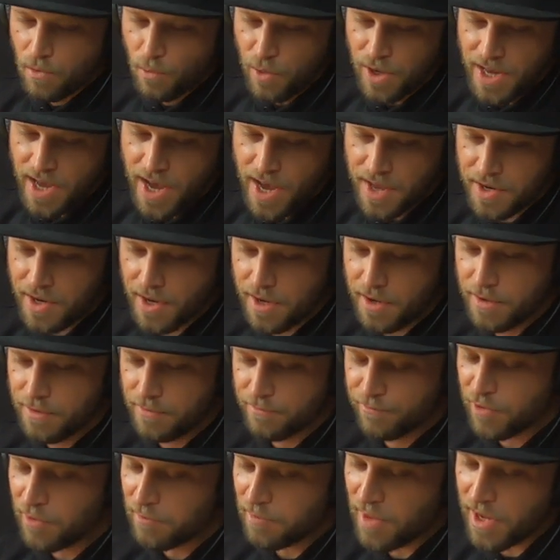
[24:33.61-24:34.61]
we'd had a
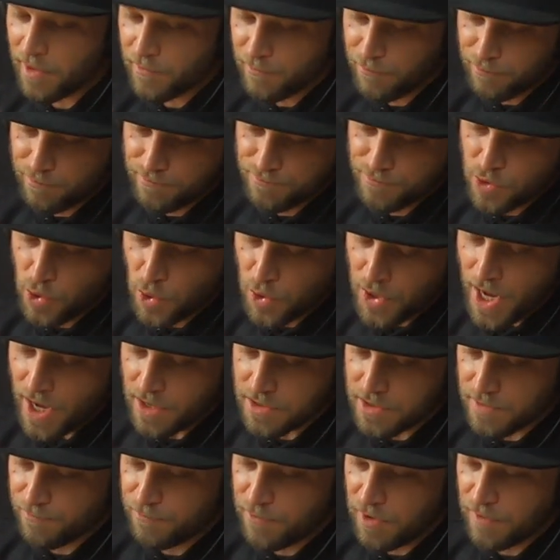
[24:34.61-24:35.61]
from like
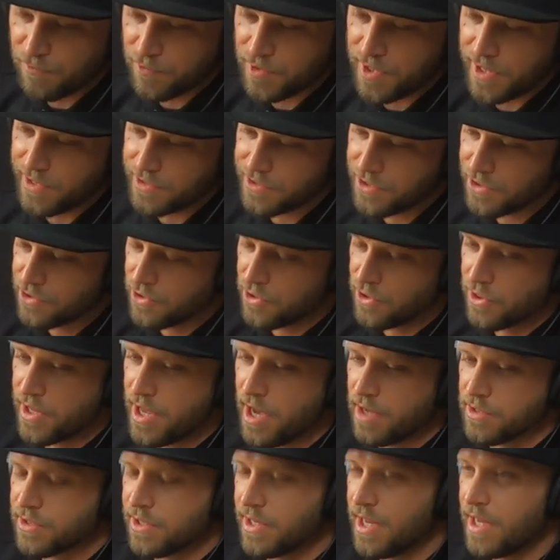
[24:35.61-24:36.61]
2015 to
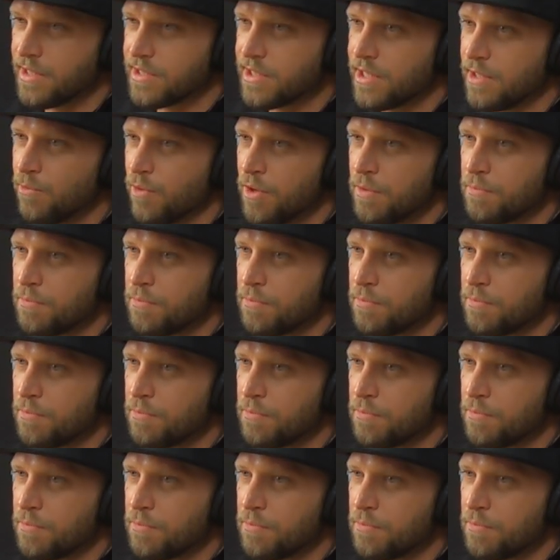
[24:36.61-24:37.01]
2018